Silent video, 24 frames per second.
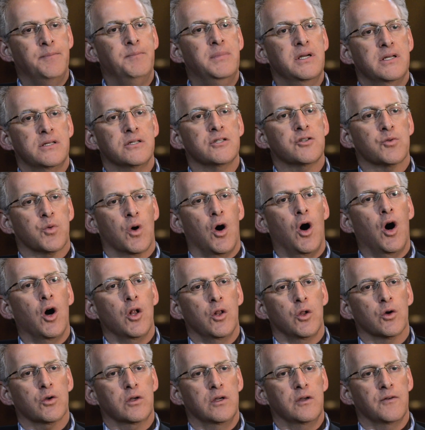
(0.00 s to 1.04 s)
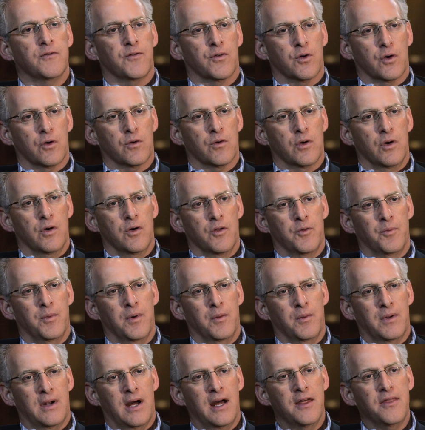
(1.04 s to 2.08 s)
business, we're all looking for growth, but
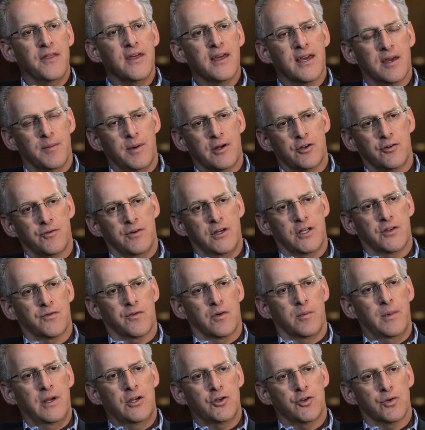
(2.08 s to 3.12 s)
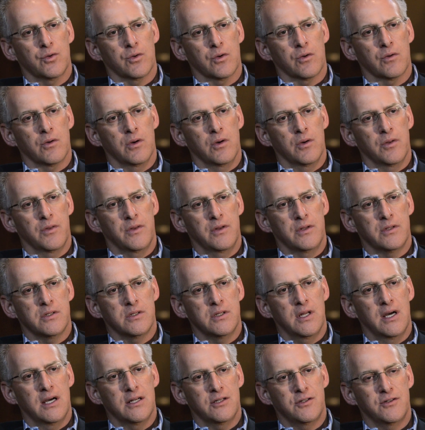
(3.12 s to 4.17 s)
when I think about transformational growth, it's
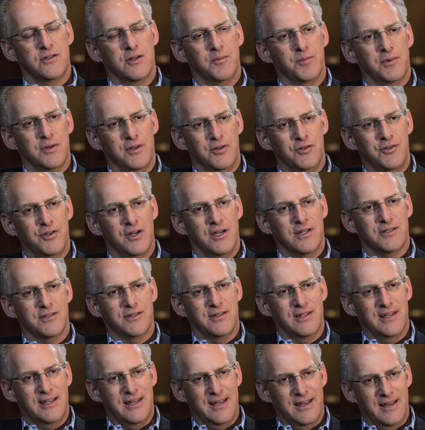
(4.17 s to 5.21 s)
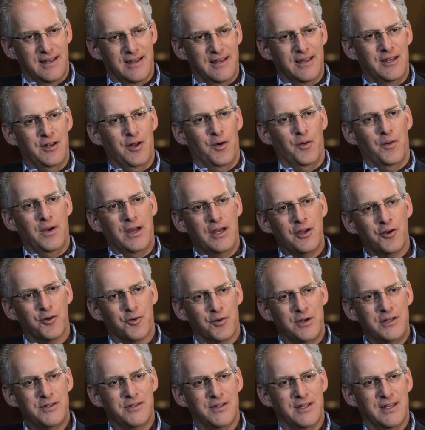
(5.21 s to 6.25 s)
not simply just you know
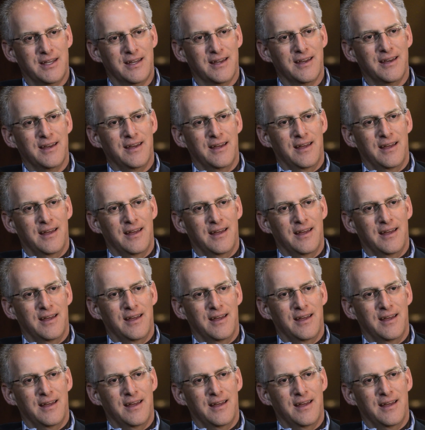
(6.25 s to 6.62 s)
increasing